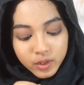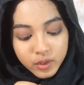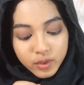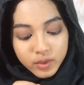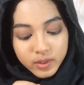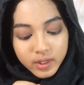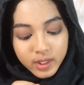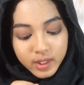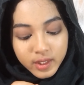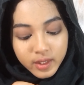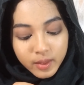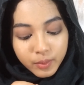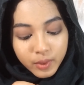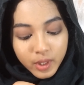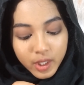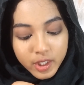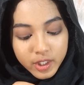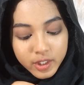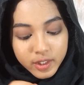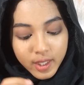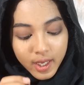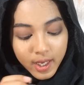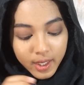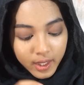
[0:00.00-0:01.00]
Using the
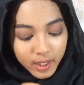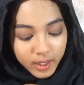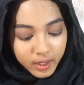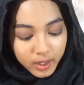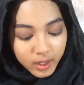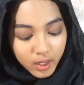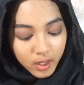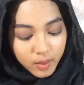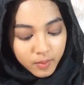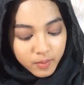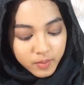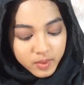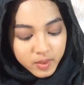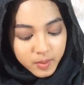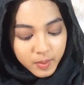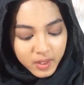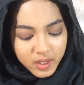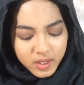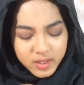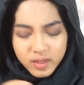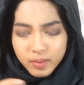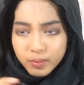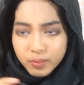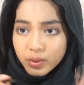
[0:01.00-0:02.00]
brush that it comes,
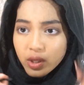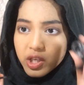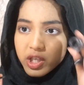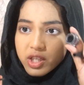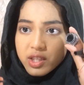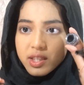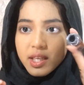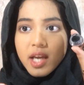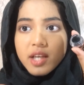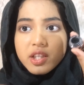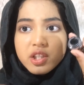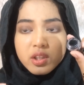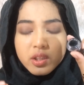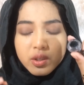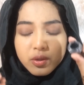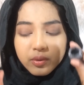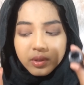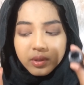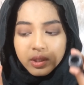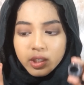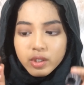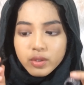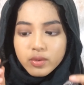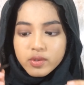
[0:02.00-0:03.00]
because the brush is actually
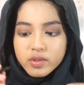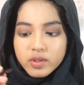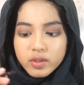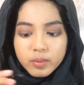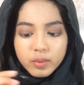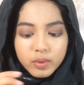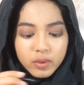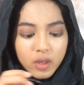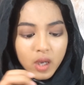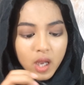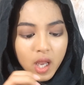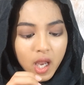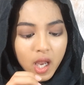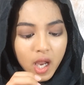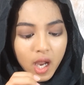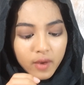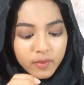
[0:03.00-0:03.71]
really usable.